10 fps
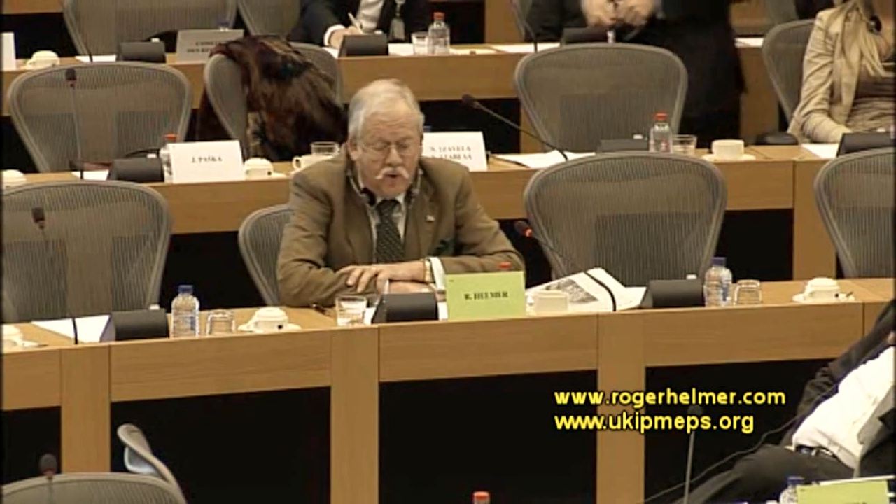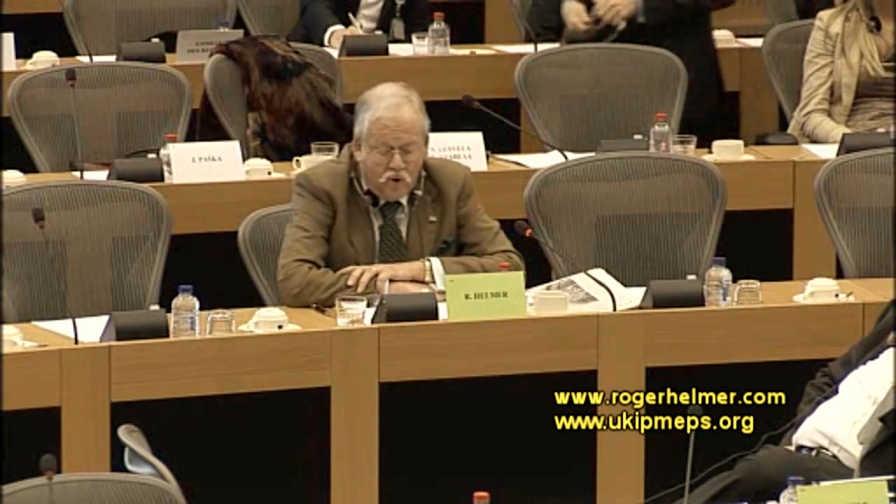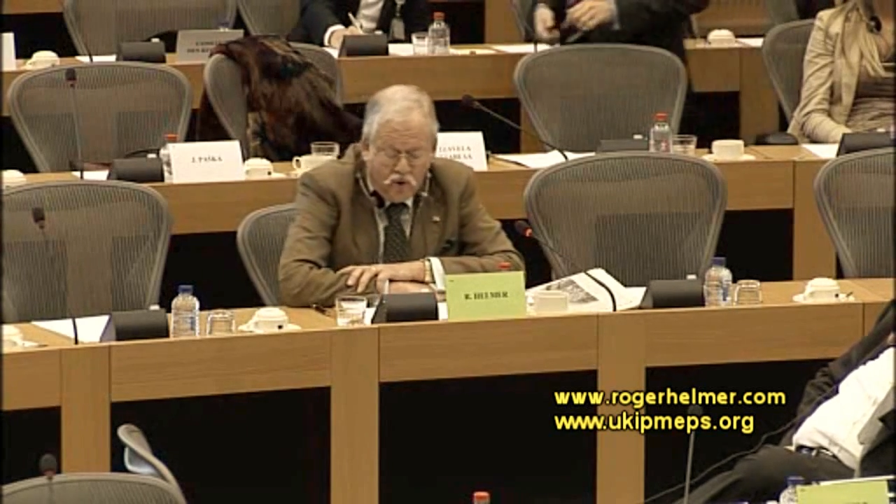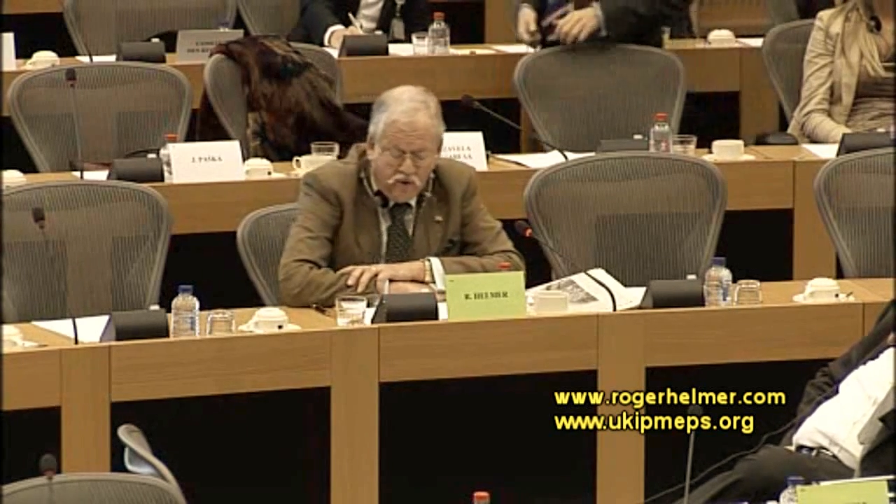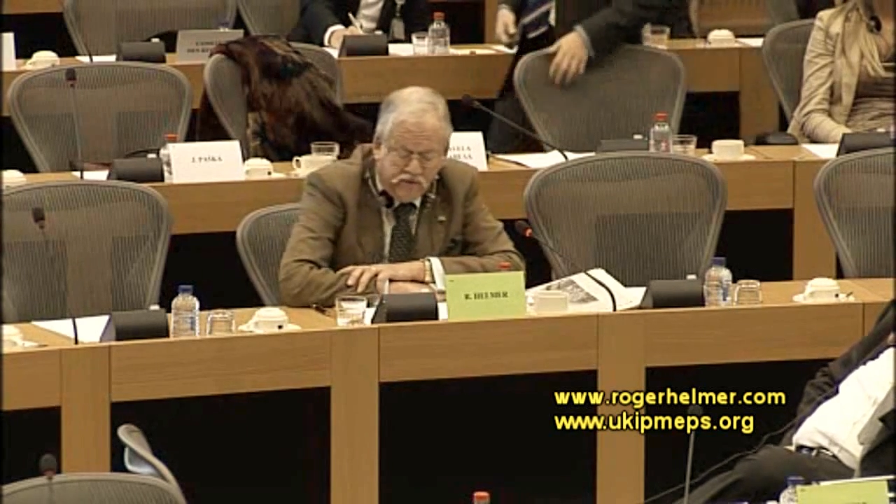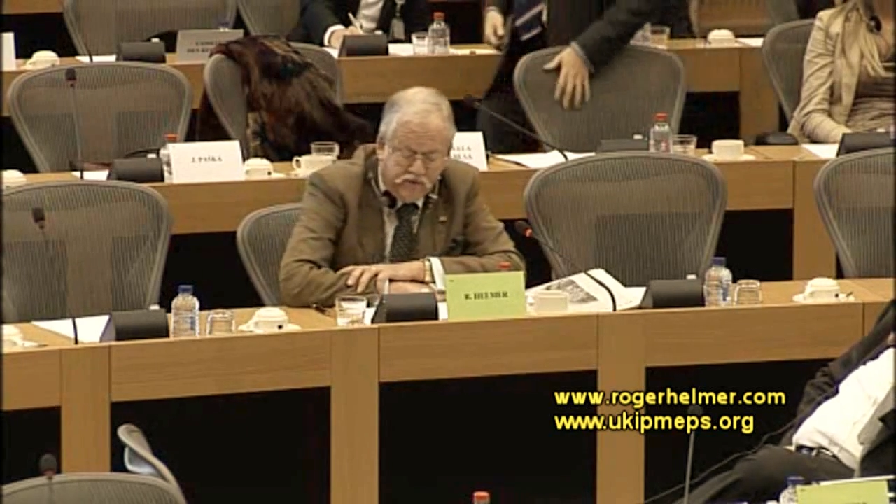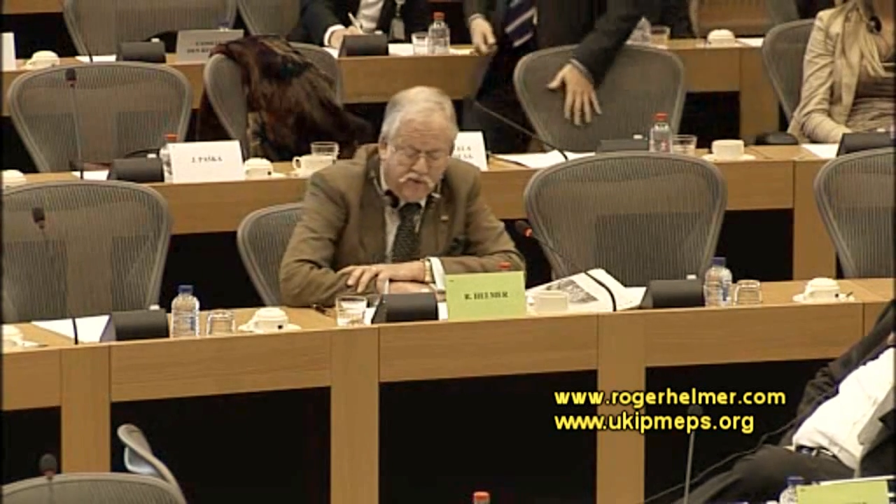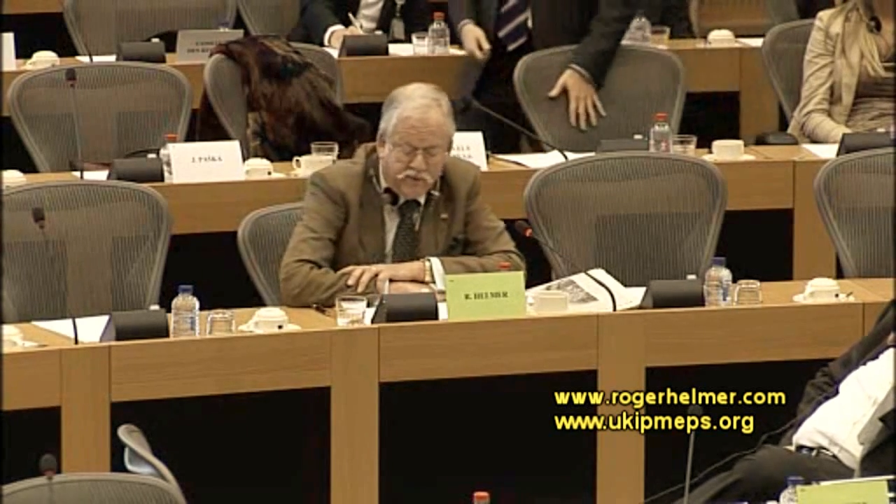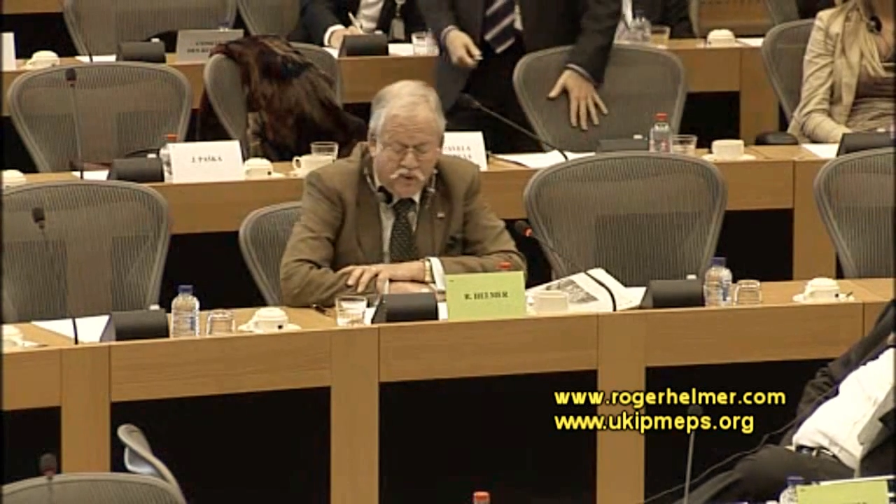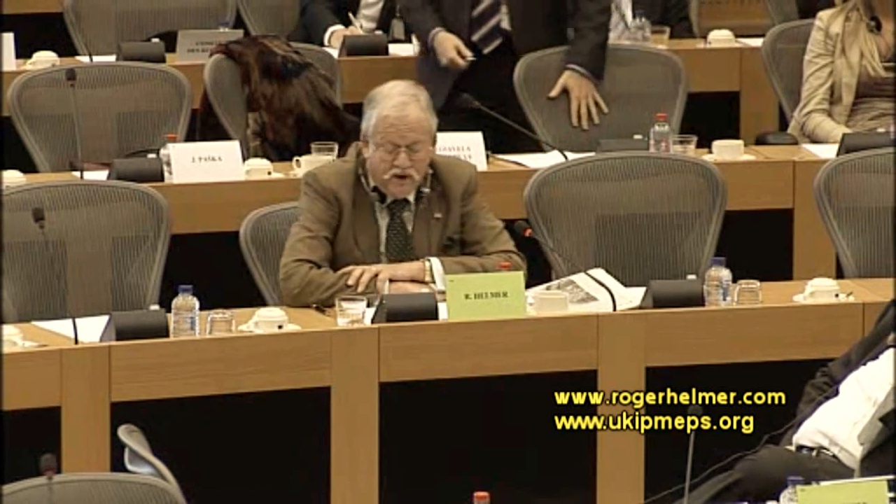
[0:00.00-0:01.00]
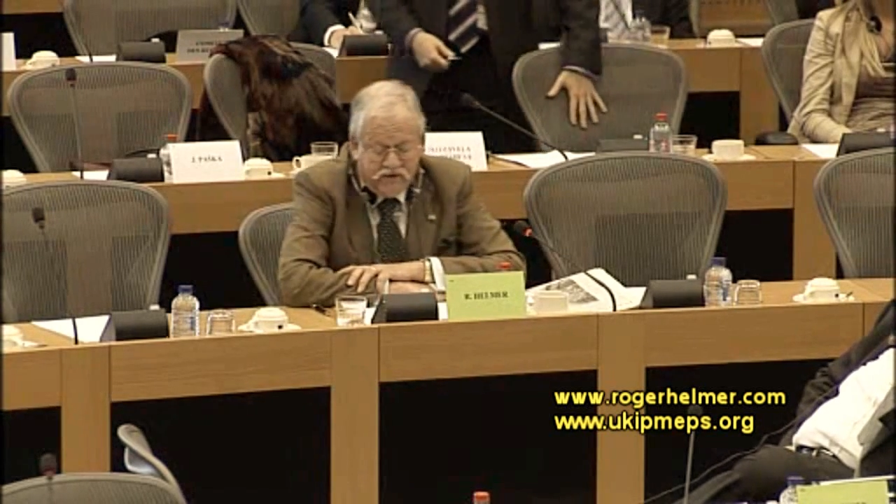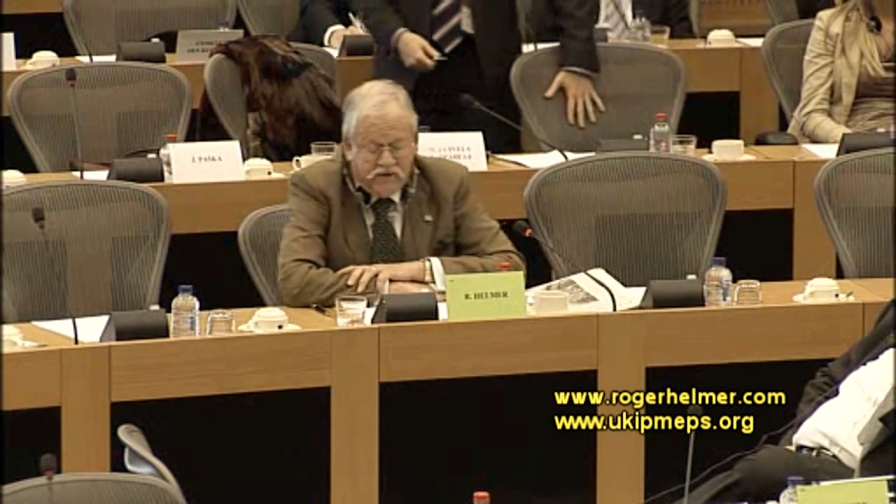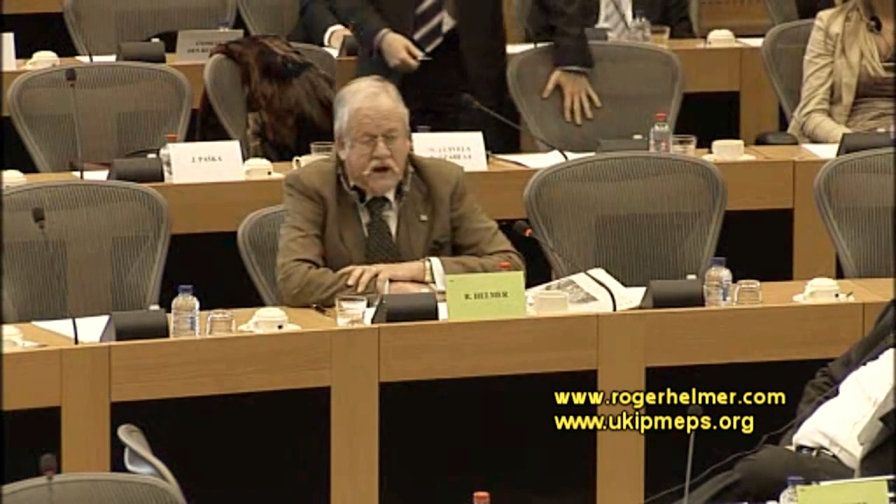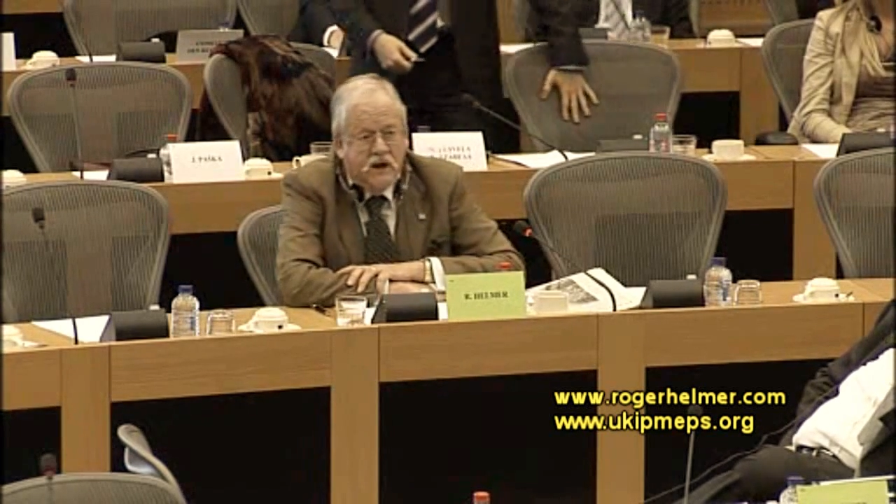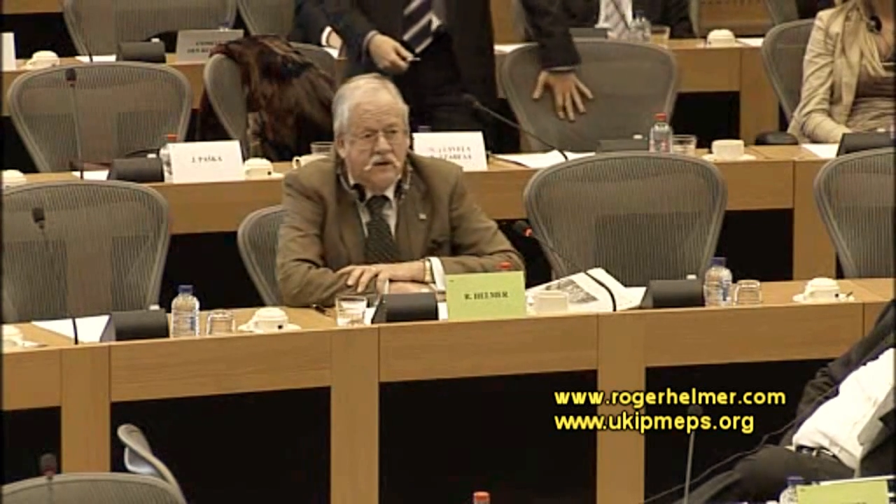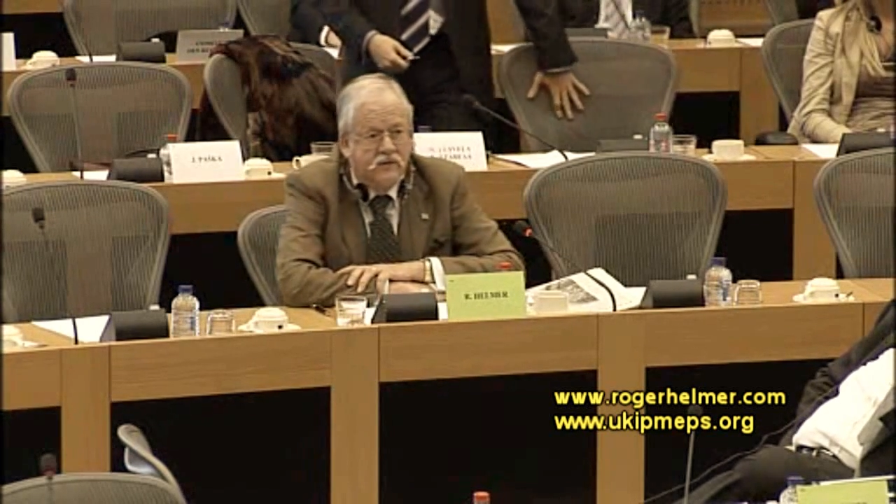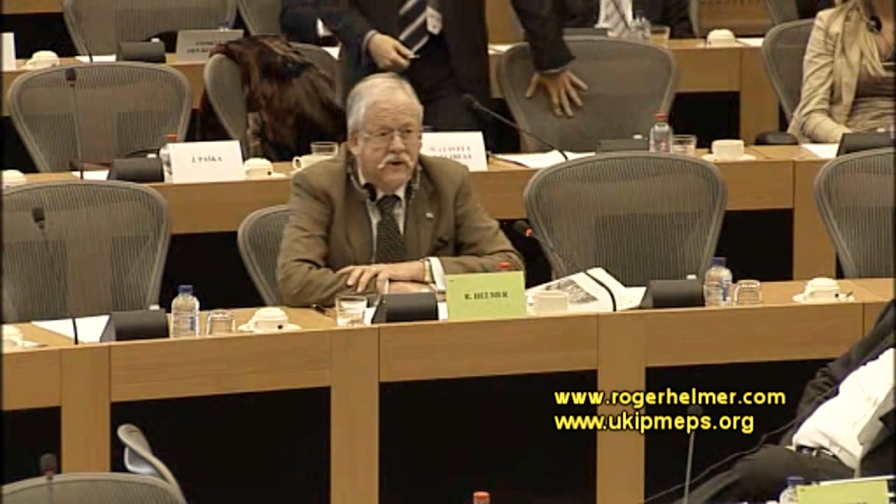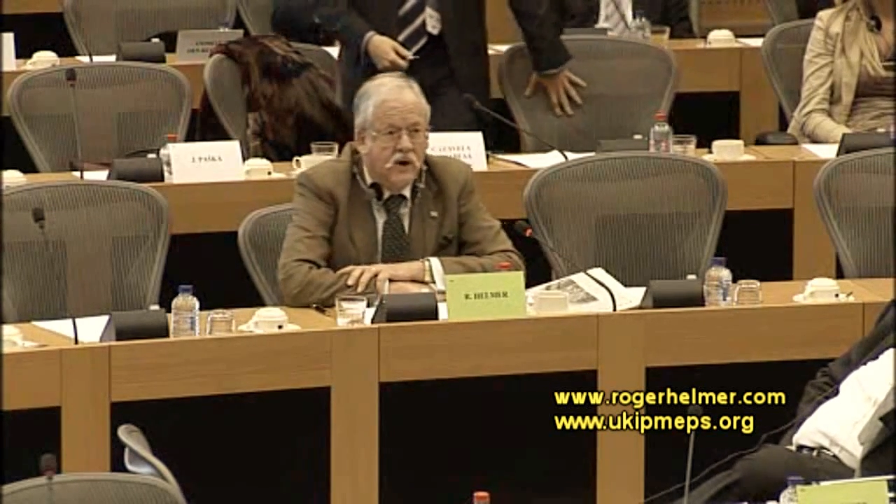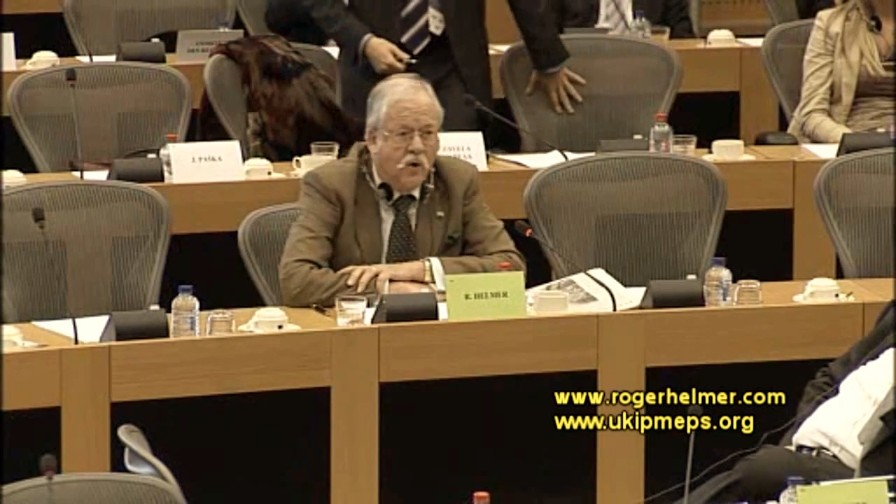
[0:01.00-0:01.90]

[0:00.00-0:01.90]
or software sales